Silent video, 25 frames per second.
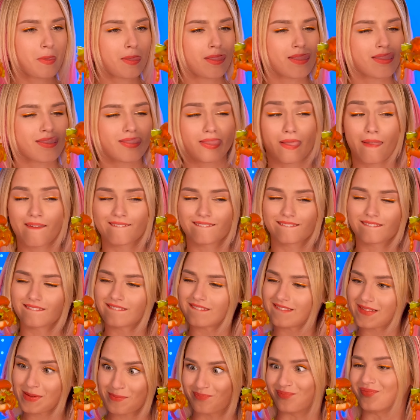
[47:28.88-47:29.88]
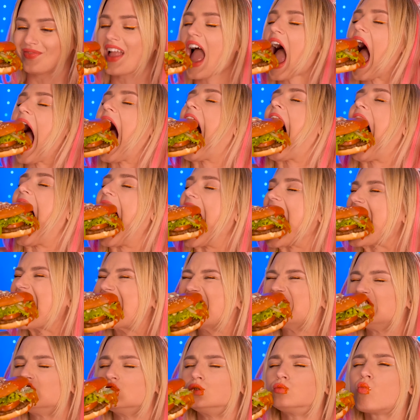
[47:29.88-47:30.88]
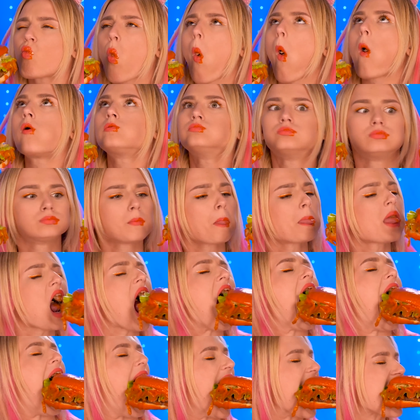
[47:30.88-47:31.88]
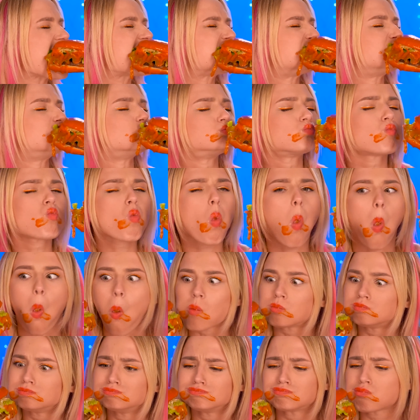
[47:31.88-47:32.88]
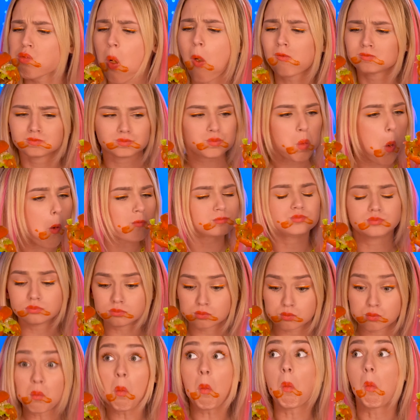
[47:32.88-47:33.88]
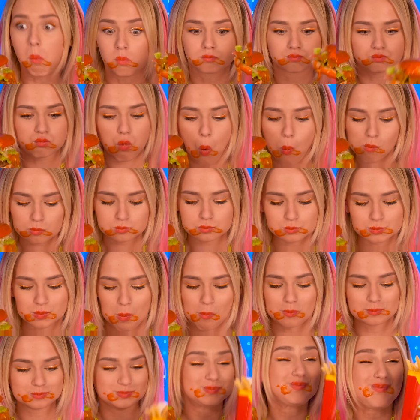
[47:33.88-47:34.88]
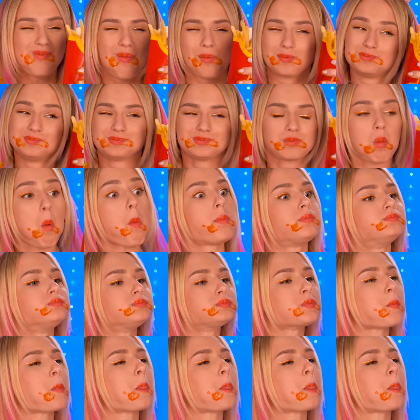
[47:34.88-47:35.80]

Ah, two! Not bad. So delicious! Let's get some fries